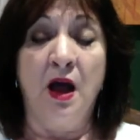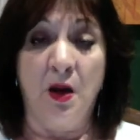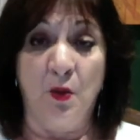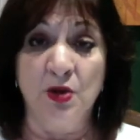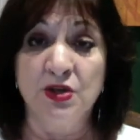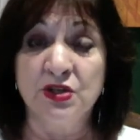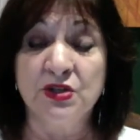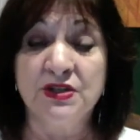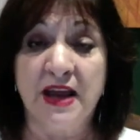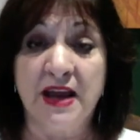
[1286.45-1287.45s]
want to
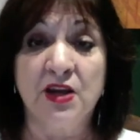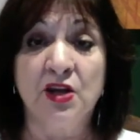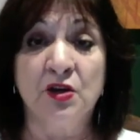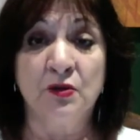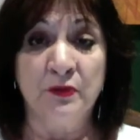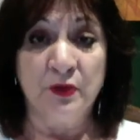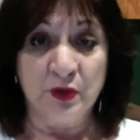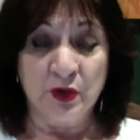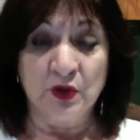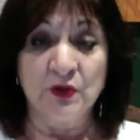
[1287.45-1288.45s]
take you
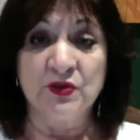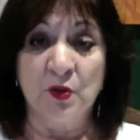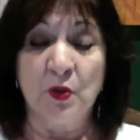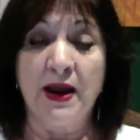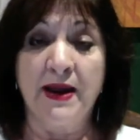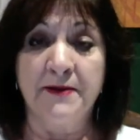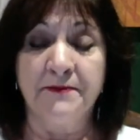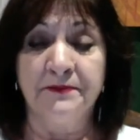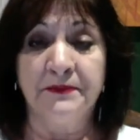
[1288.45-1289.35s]
girls away.